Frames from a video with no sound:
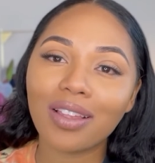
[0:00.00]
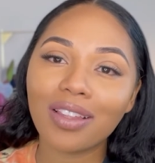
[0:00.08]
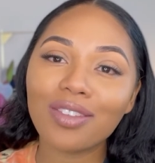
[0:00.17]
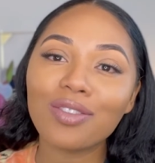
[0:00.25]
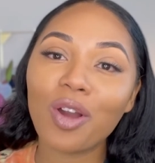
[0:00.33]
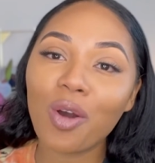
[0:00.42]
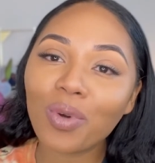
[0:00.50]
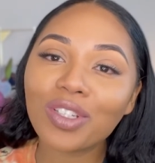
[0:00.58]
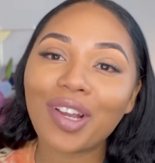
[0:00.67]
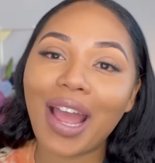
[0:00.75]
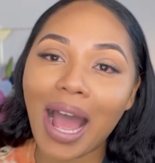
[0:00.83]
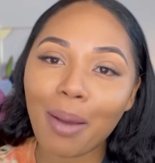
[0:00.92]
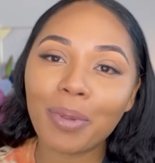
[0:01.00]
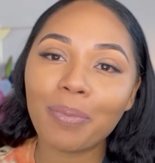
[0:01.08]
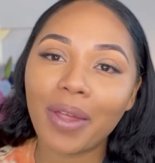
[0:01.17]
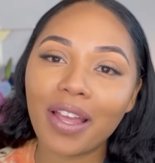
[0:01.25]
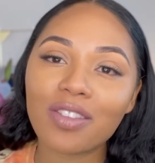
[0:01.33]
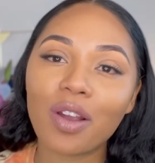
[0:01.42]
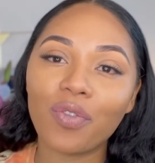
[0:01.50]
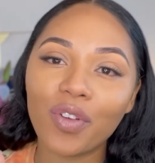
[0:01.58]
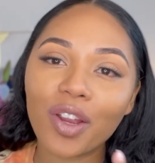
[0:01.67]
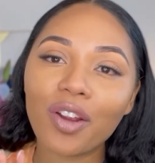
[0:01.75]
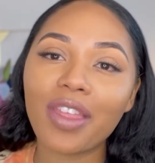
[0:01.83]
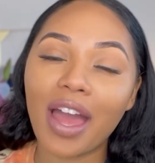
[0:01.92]
know what your happy place or
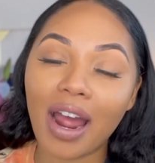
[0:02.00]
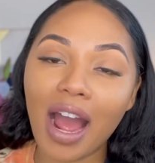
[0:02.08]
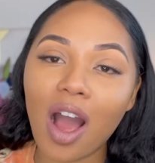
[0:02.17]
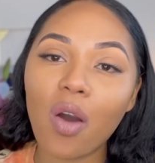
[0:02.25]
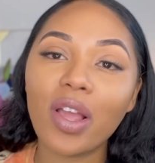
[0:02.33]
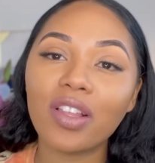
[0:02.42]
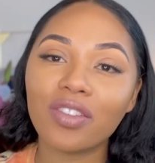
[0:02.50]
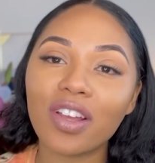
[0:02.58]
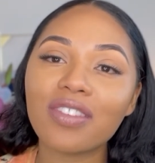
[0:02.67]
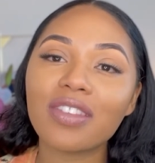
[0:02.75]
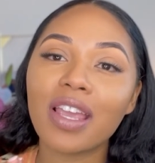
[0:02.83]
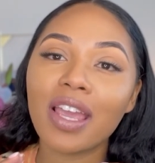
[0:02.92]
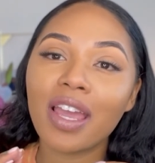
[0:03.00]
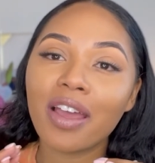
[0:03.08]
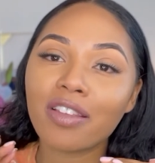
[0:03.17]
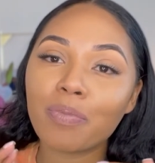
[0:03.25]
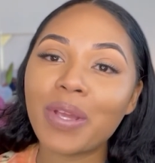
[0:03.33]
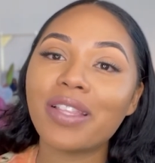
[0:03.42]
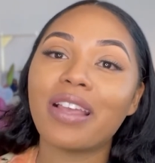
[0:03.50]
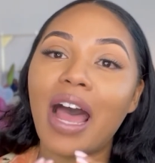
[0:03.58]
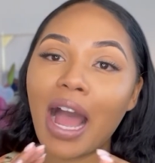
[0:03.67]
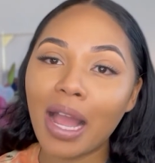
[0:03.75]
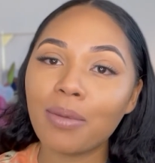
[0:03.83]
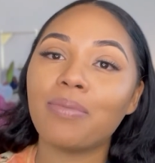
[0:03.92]
figure that out and just spend
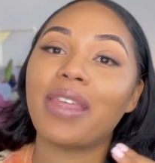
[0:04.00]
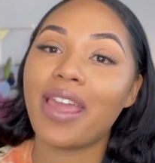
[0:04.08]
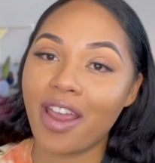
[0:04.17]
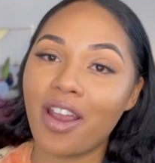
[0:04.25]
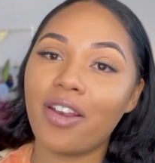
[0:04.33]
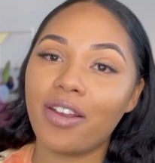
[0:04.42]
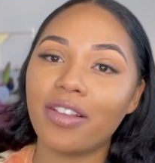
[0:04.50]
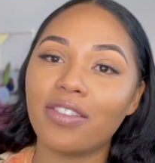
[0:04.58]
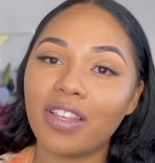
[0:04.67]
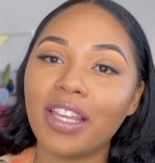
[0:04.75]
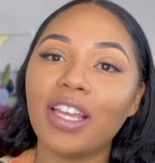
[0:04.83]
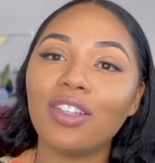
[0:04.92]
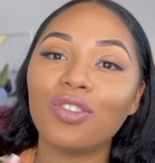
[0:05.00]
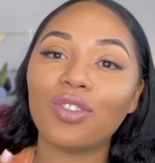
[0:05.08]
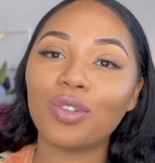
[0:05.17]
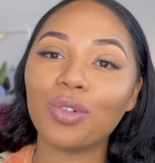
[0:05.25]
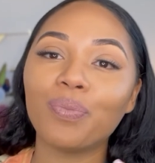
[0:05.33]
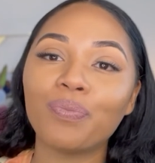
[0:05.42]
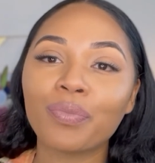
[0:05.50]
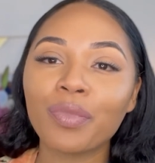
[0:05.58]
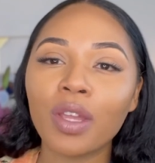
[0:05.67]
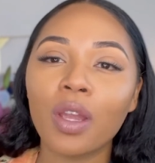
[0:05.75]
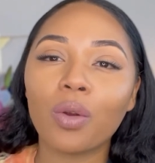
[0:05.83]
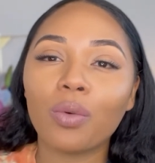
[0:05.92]
time there to get you
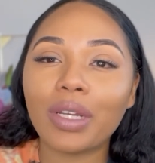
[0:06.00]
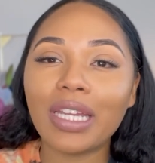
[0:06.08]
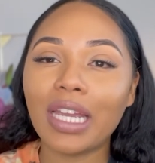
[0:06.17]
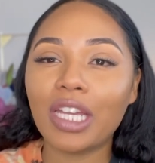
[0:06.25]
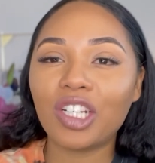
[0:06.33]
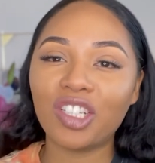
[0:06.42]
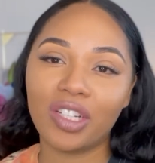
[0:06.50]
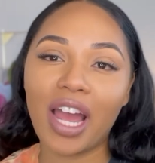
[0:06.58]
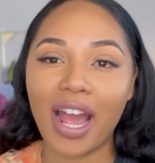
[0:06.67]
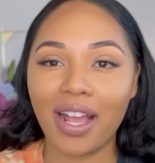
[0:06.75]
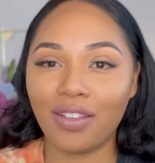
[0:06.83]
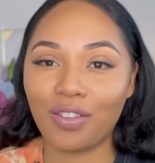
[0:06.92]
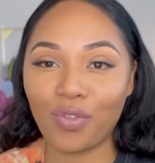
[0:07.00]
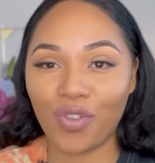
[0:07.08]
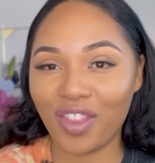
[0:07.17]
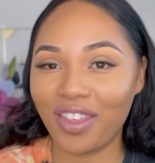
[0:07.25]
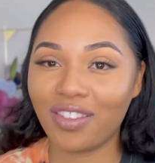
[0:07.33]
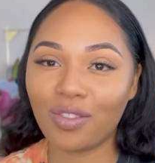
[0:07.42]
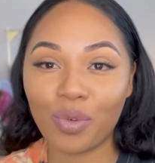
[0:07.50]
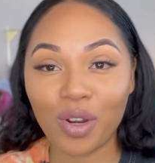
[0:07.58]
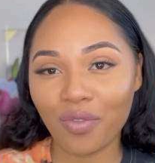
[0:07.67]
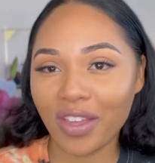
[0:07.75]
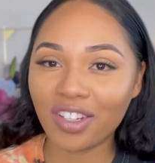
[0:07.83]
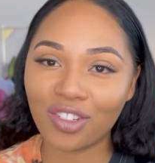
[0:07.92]
re-energized for this
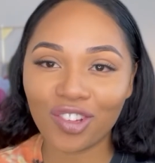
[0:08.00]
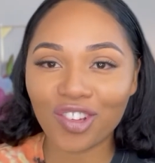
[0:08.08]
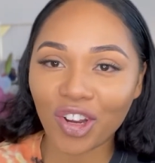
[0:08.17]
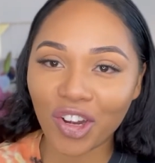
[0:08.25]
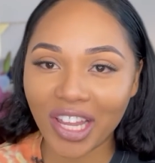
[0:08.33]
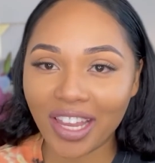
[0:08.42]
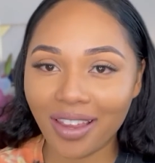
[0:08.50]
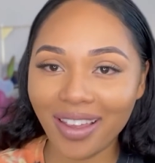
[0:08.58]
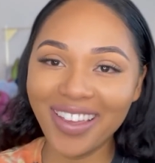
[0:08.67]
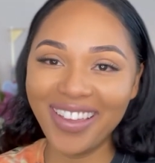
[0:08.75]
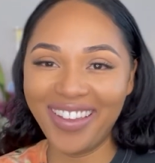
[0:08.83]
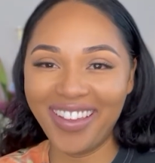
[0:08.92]
renovation journey.